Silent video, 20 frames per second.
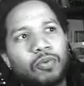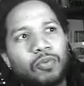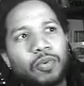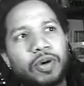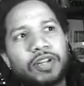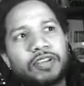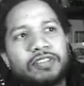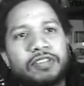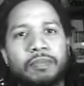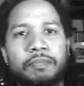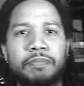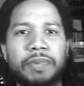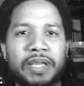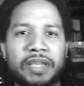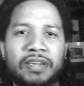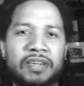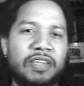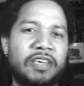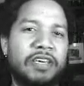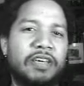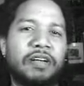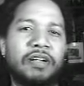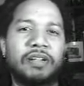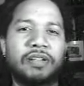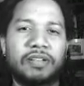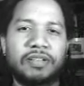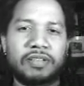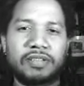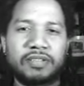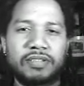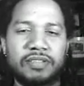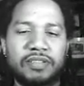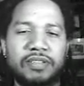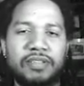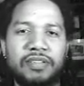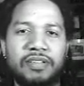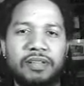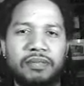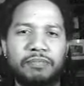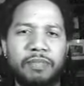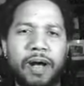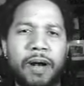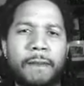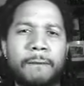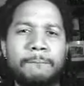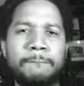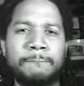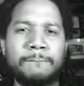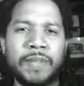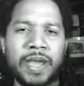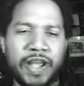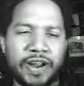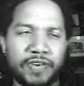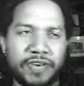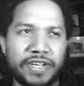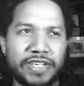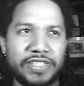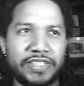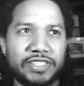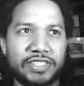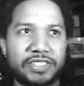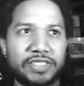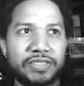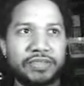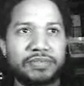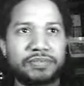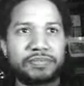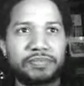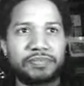What is the big deal about marriage?